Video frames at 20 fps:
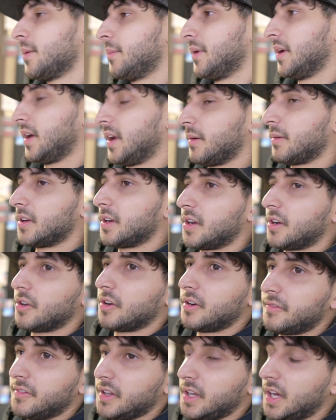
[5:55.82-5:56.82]
But I'm gonna go
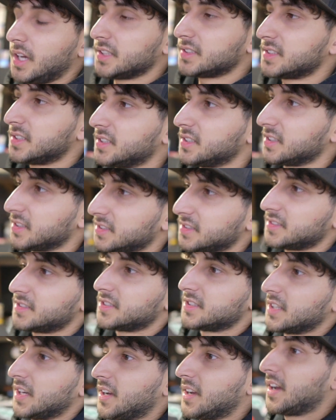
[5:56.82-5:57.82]
to Velocity and
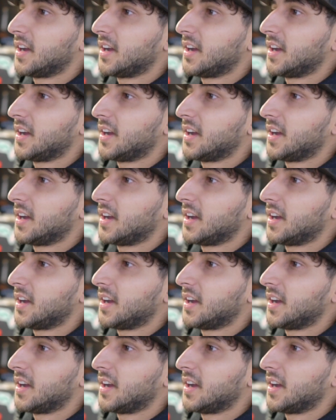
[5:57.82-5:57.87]
check